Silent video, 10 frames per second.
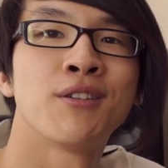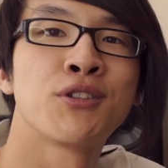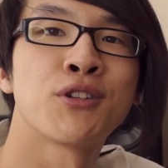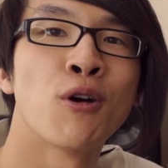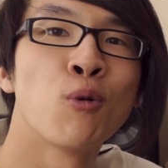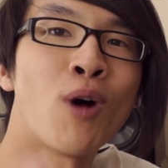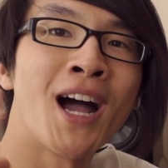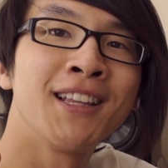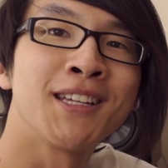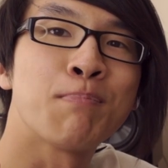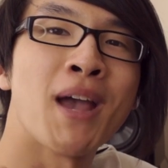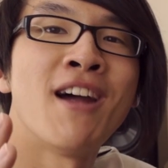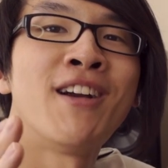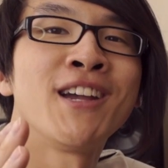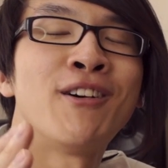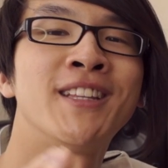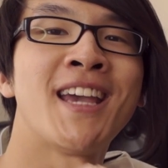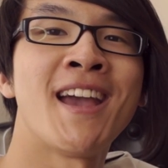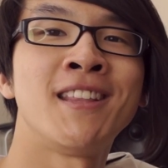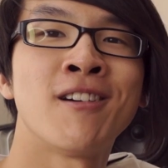So wireless pairing on the
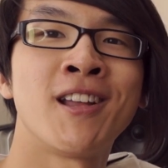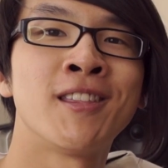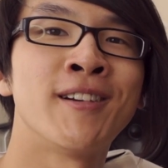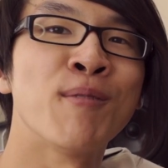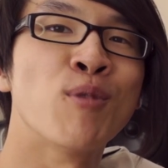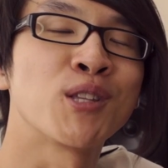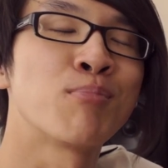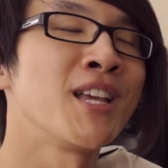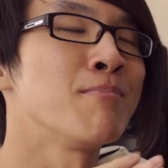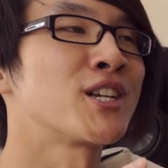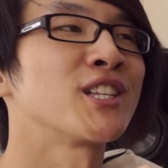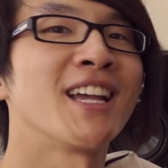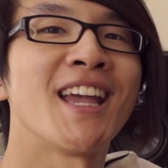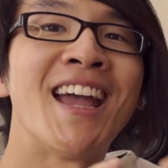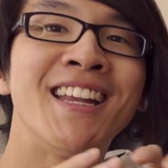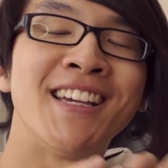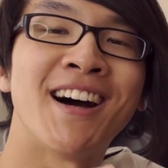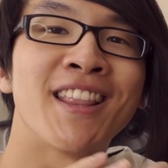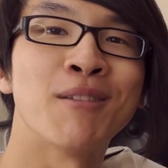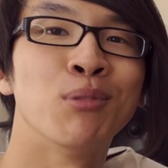A33 works pretty much like any
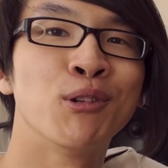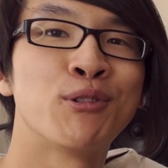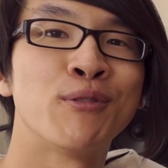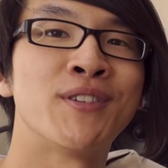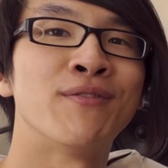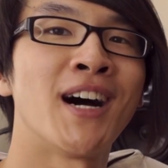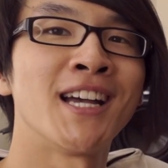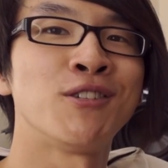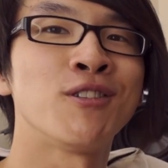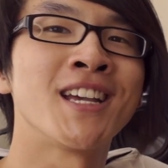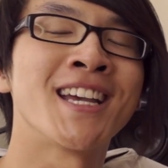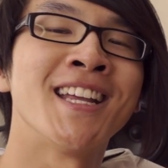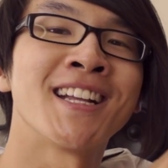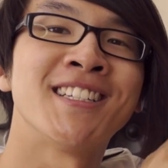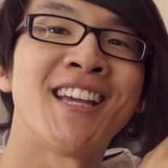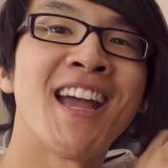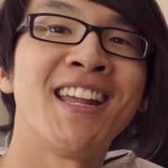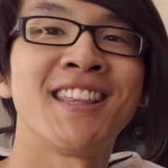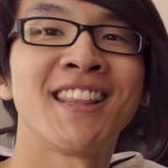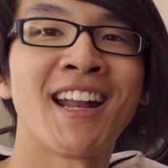other Bluetooth device. You can connect it to
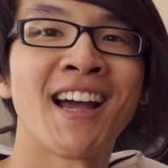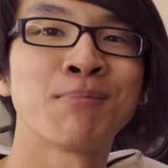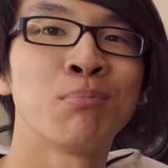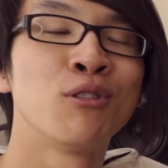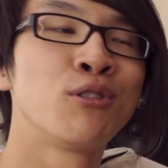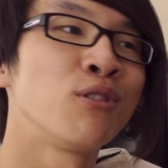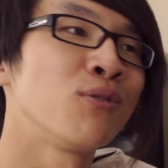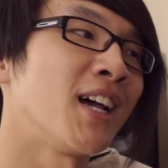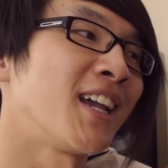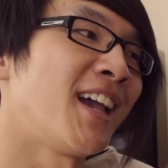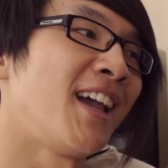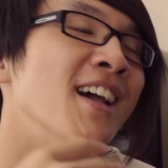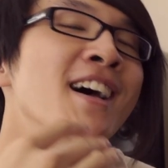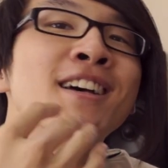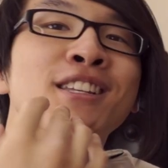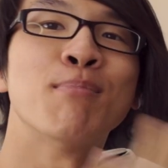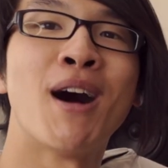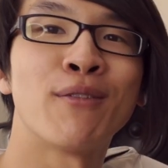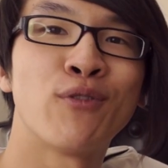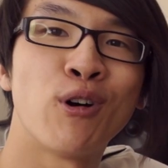anything that has Bluetooth, like a
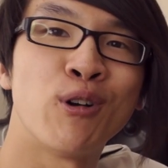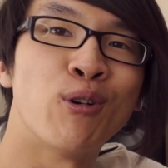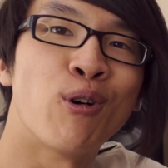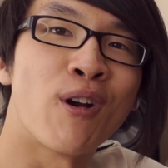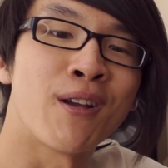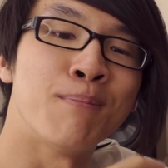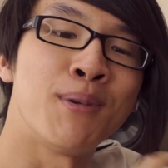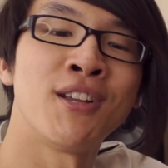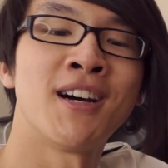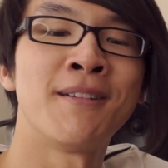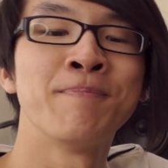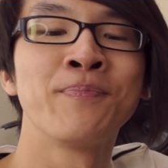smartphone or a computer.